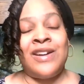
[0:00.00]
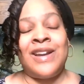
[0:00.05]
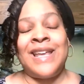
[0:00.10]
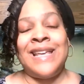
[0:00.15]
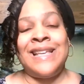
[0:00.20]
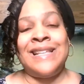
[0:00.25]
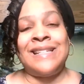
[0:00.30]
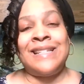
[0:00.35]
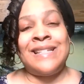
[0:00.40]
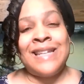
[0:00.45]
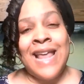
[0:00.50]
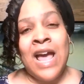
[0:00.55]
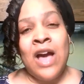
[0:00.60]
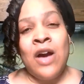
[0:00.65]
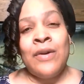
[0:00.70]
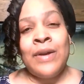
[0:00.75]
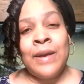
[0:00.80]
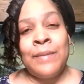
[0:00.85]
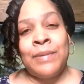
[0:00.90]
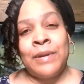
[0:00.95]
He's
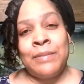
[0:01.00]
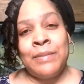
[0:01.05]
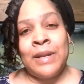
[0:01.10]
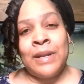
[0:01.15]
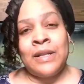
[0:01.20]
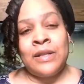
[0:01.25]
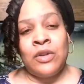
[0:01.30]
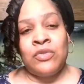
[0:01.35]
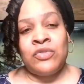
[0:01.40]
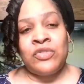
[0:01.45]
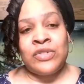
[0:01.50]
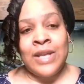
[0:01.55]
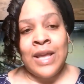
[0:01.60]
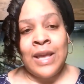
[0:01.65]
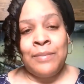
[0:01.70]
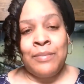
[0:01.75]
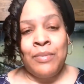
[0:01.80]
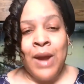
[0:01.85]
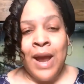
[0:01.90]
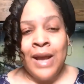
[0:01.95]
now implementing those
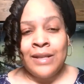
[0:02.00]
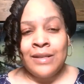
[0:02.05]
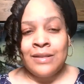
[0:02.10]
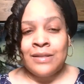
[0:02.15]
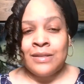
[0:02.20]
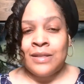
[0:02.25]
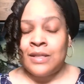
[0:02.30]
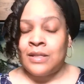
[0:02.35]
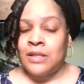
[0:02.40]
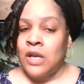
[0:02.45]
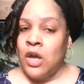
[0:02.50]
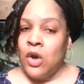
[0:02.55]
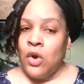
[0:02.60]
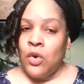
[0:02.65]
same practices